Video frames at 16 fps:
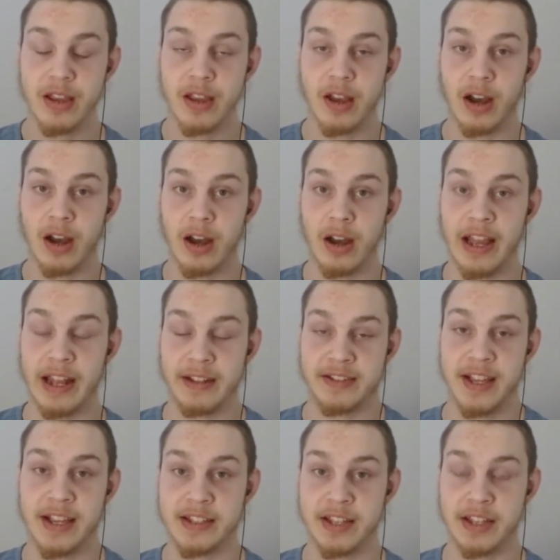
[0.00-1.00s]
uh, it
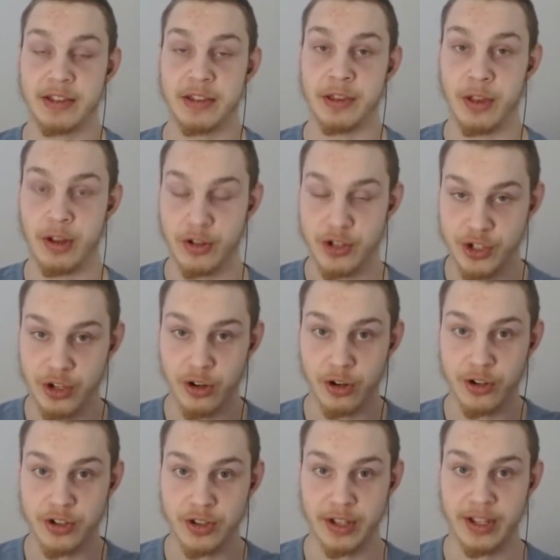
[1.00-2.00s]
says that the
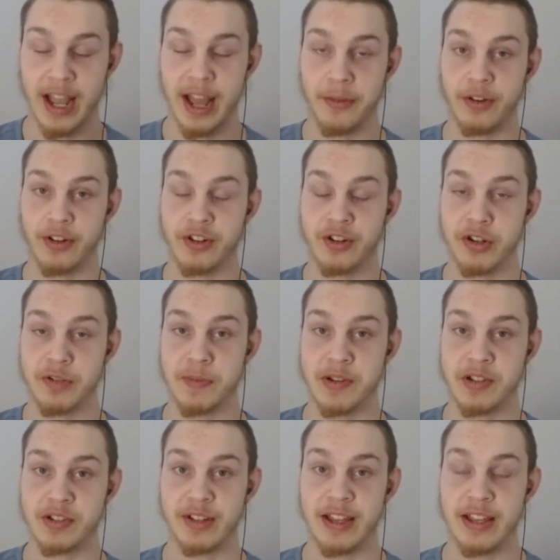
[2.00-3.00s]
church, the Catholic Church,
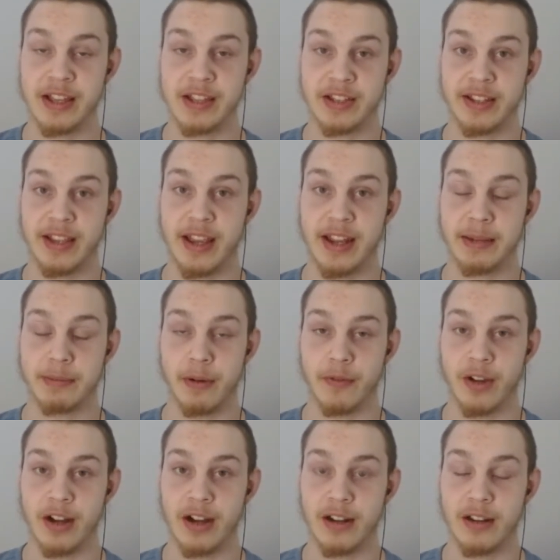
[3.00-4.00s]
basically, is the kingdom
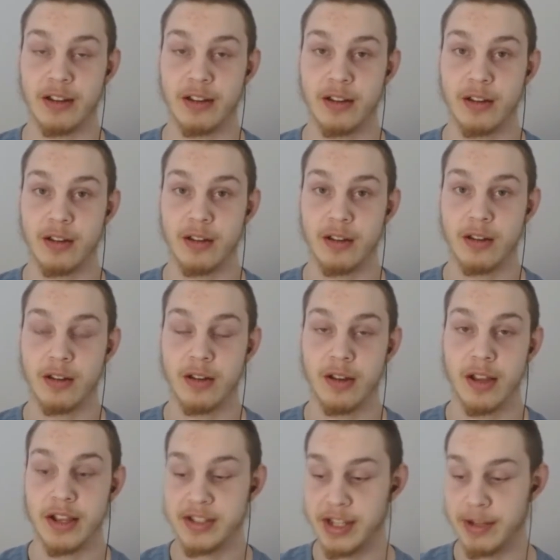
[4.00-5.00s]
of God.
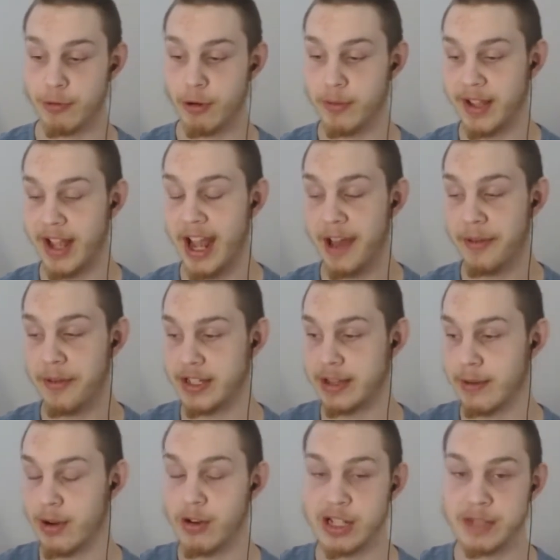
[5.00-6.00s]
You see, Roman Catholics
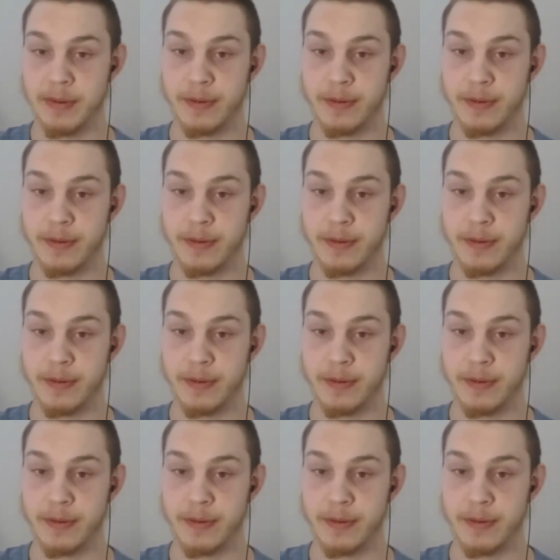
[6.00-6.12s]
have always been